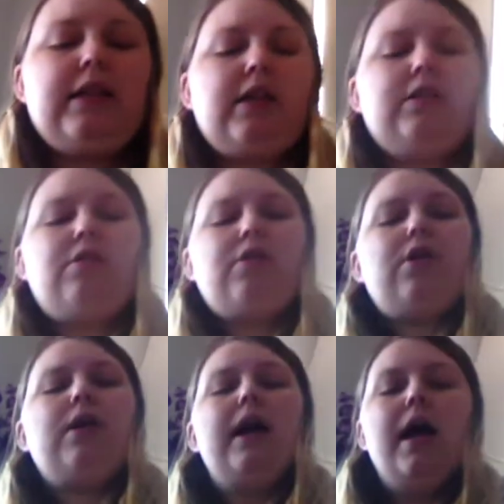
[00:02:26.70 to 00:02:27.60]
the color
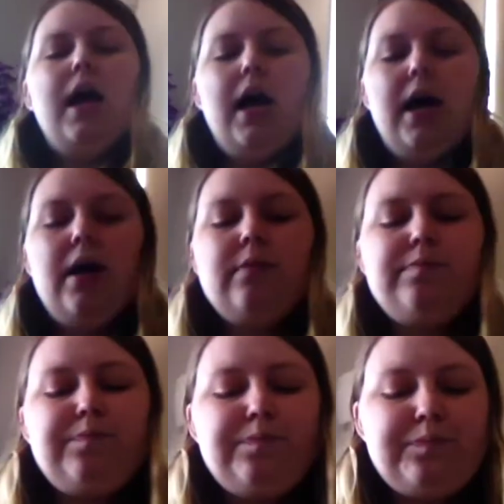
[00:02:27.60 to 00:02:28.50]

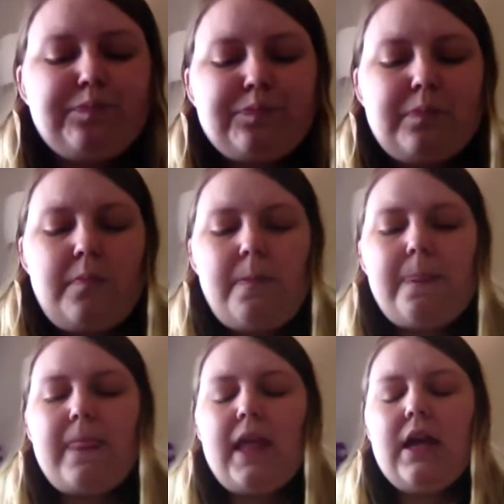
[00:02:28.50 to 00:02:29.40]
though.
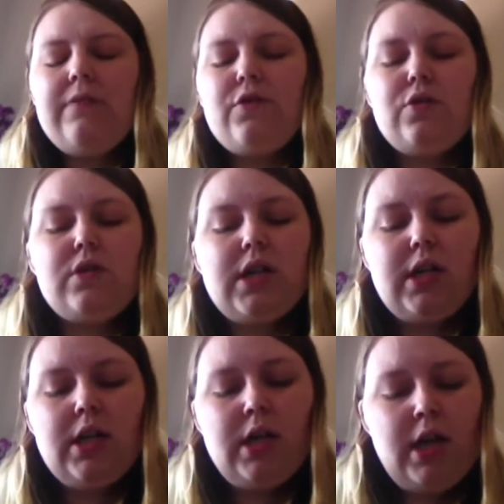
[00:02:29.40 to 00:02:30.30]
For,
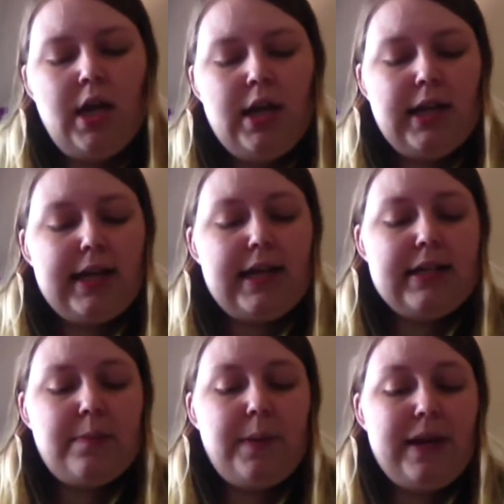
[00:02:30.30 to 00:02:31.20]
like, it
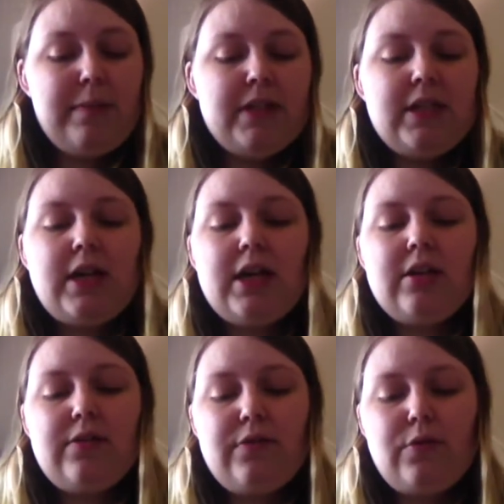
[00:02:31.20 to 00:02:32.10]
is a pigmented
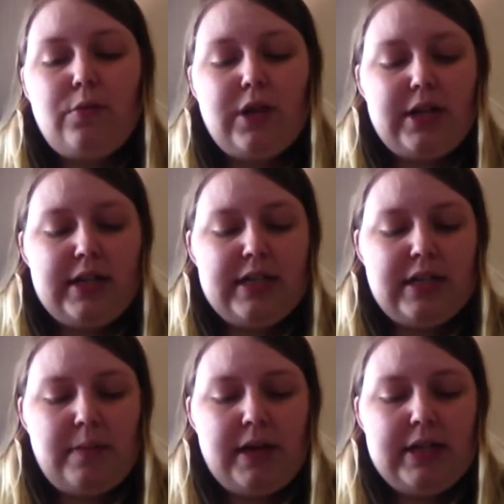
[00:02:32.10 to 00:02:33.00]
color for what it is.
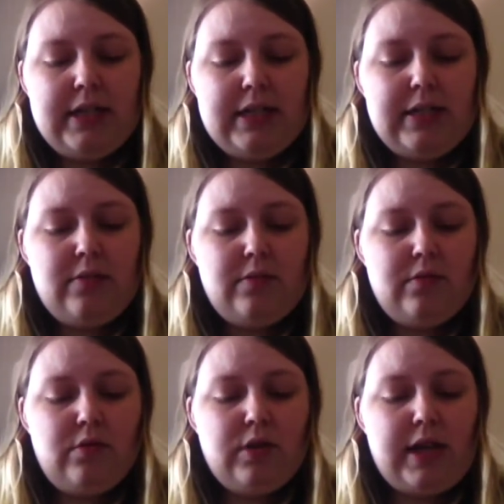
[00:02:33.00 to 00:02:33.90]
I mean, it doesn't
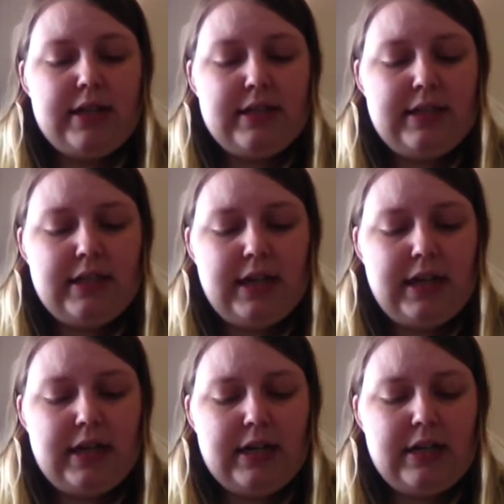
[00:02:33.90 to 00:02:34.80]
look as
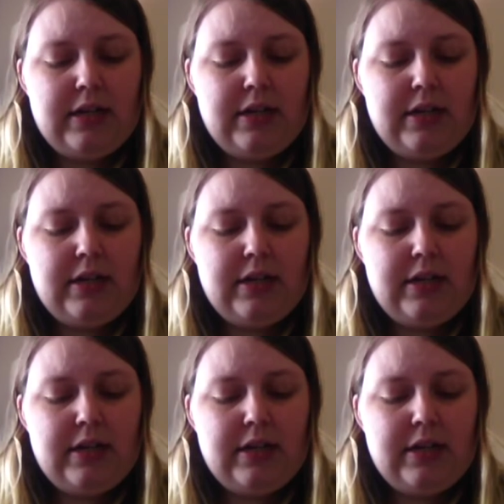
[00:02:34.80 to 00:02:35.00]
dark